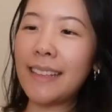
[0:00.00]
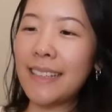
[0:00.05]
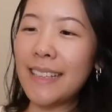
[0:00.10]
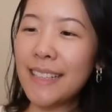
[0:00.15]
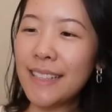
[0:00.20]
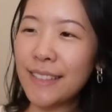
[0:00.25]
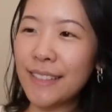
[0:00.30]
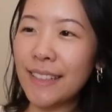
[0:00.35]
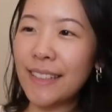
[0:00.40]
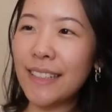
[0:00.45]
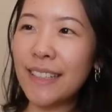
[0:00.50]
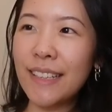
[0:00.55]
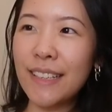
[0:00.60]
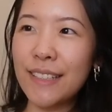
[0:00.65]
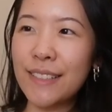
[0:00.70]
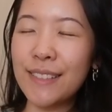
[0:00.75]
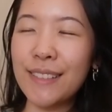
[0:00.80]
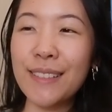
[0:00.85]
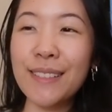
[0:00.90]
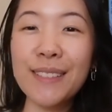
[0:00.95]
This
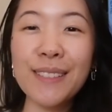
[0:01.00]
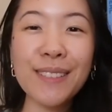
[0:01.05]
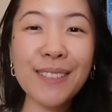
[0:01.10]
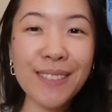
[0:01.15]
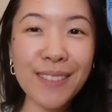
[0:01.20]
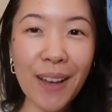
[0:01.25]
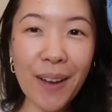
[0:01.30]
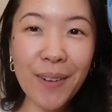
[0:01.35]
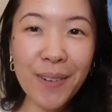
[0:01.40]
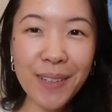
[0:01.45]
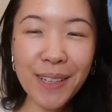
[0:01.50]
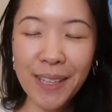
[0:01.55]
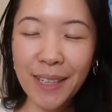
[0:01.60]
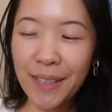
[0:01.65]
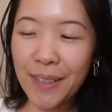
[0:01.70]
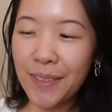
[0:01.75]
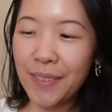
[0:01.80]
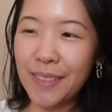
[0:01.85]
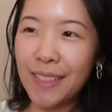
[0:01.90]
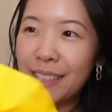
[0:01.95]
is so
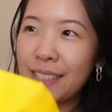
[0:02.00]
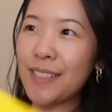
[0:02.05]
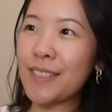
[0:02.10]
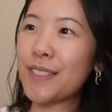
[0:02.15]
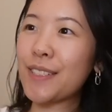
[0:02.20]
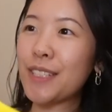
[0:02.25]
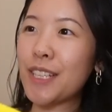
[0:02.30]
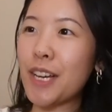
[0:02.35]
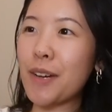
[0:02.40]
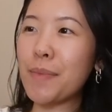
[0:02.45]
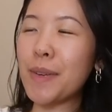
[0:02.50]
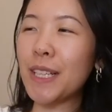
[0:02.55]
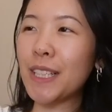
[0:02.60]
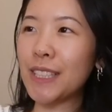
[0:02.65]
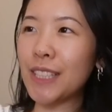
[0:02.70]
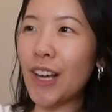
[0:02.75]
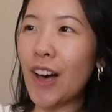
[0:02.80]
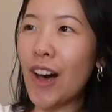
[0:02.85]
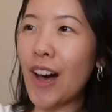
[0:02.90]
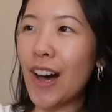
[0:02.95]
cute. These are some
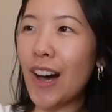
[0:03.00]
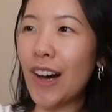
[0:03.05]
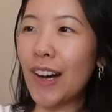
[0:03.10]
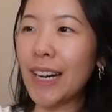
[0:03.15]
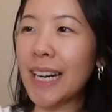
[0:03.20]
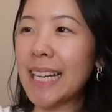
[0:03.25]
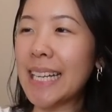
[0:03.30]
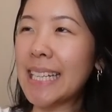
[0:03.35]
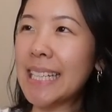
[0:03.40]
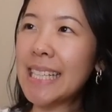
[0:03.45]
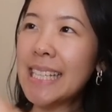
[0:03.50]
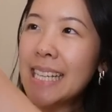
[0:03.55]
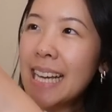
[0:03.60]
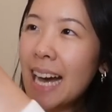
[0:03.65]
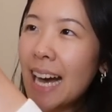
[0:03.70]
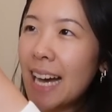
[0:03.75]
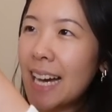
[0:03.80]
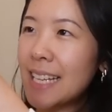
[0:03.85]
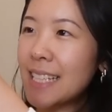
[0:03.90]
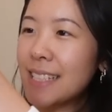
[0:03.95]
long
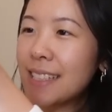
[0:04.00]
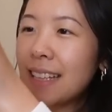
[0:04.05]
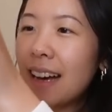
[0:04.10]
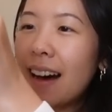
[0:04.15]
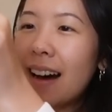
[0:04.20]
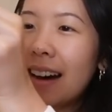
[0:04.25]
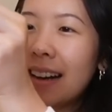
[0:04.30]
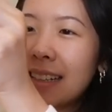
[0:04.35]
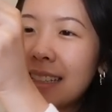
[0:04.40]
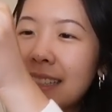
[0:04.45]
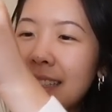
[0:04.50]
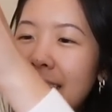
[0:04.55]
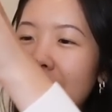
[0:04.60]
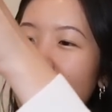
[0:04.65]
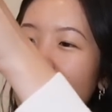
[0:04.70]
knee-high socks.